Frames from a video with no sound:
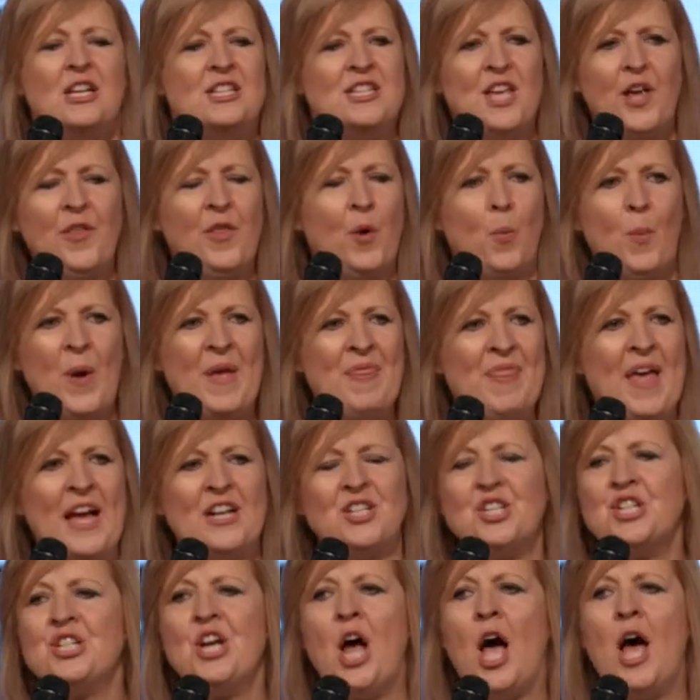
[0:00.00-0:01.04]
So that when
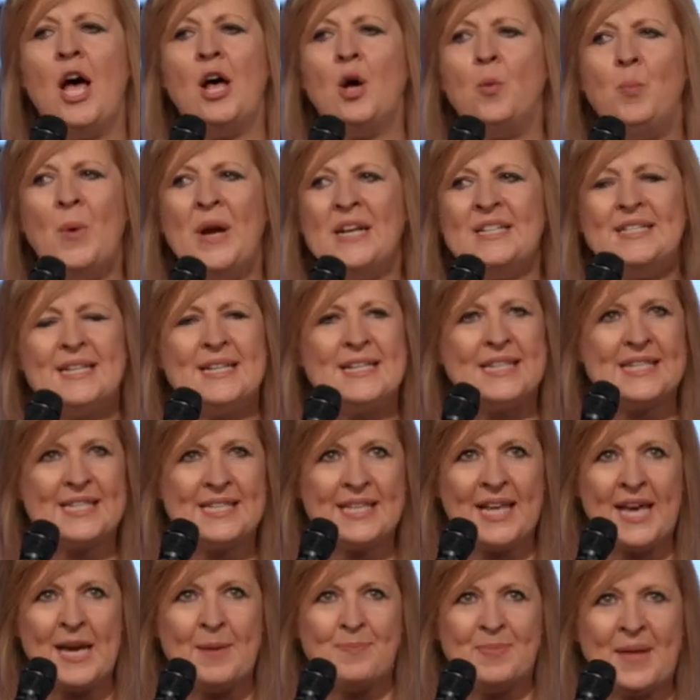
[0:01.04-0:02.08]
that child went to
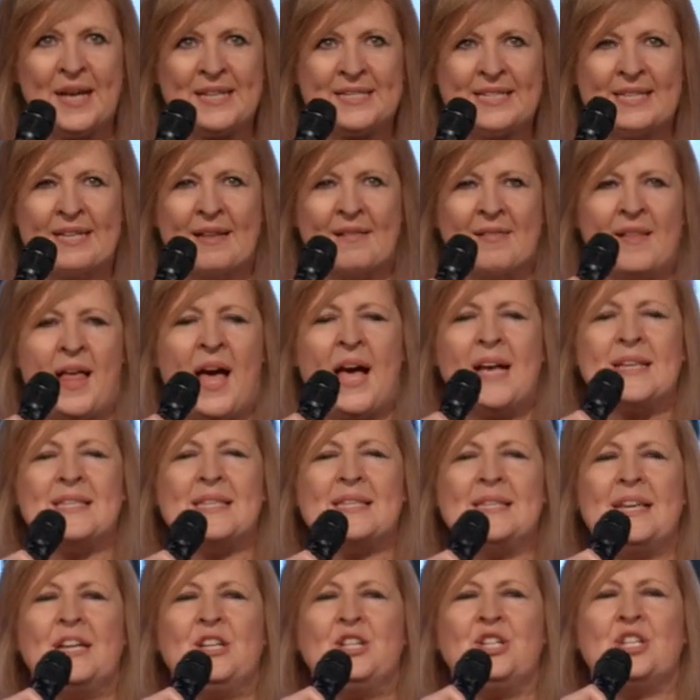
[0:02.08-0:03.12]
sleep, that's the last
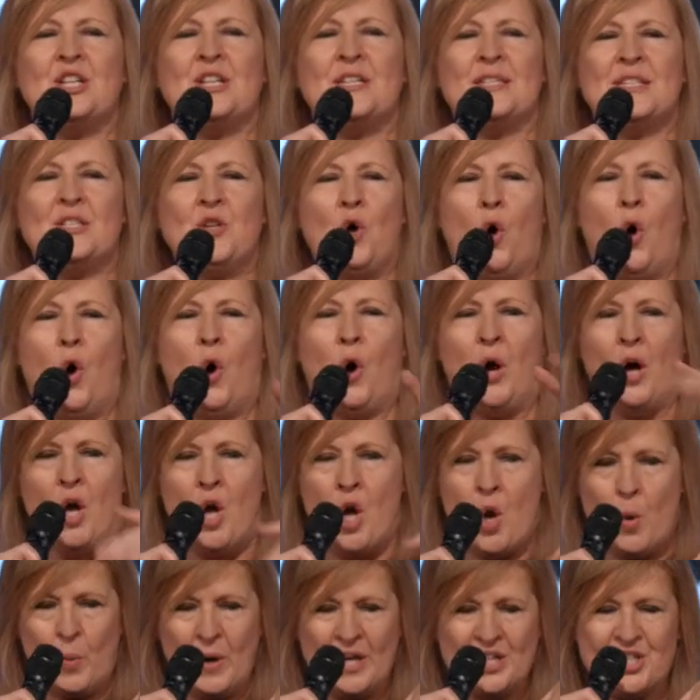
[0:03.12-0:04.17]
thing she saw.
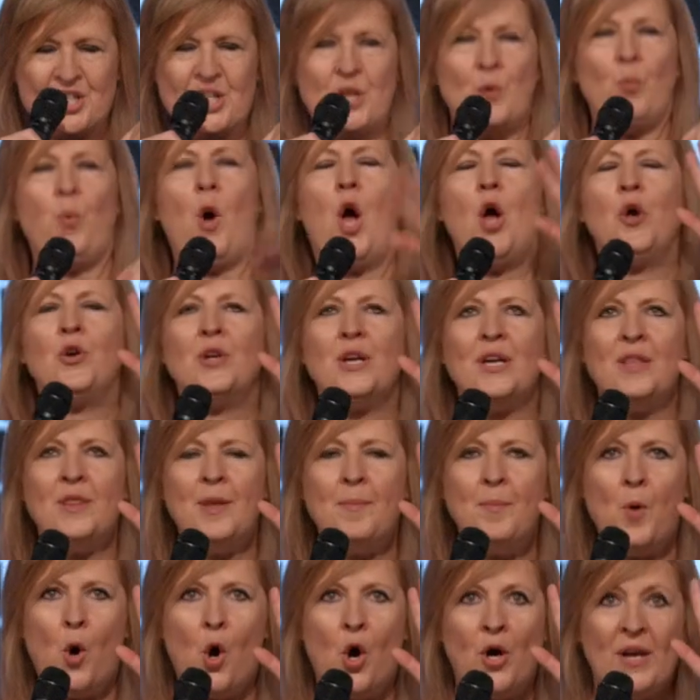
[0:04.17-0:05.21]
When she woke in the
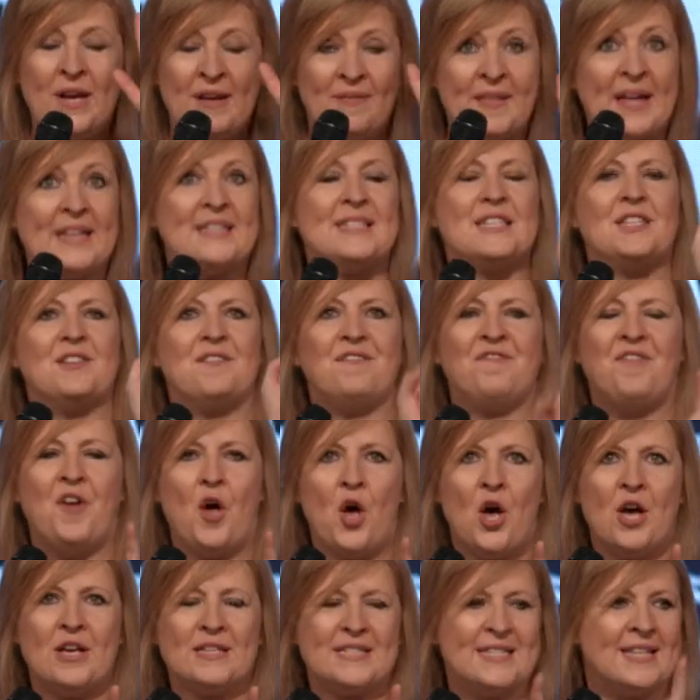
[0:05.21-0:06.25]
morning, that's the
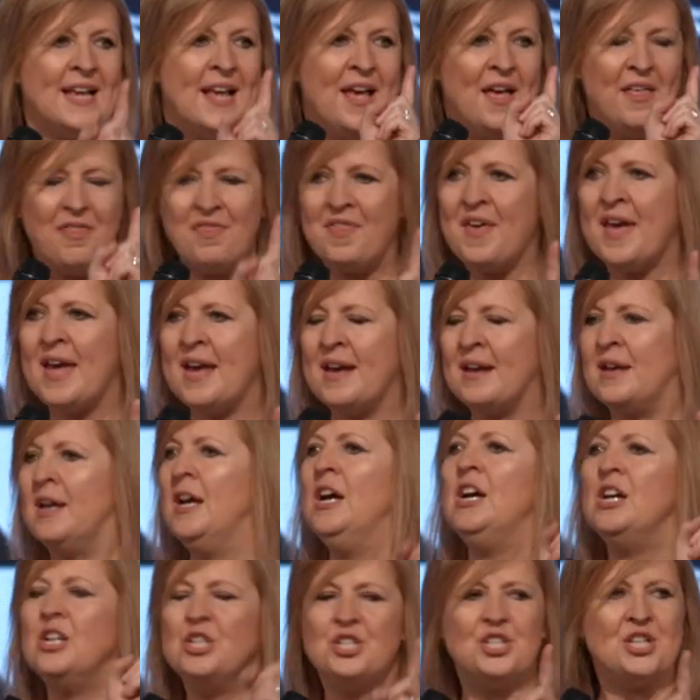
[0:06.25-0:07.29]
first thing
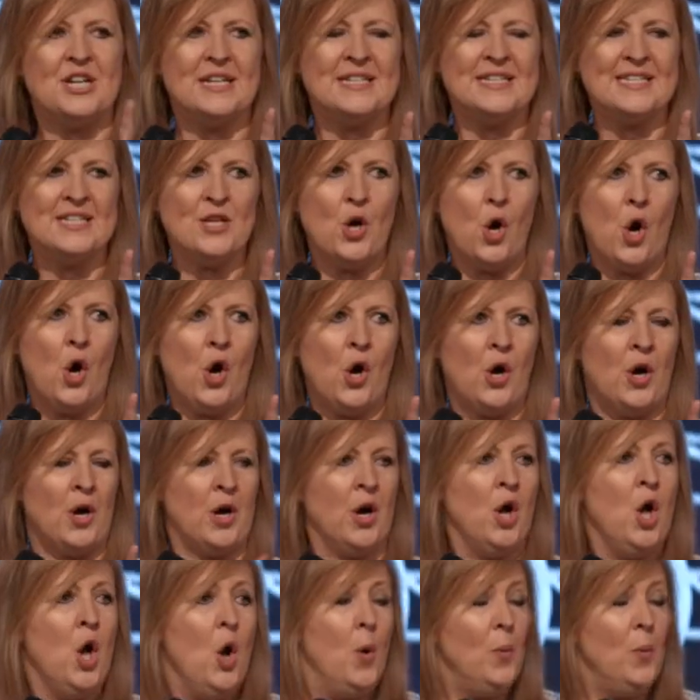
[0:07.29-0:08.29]
she saw.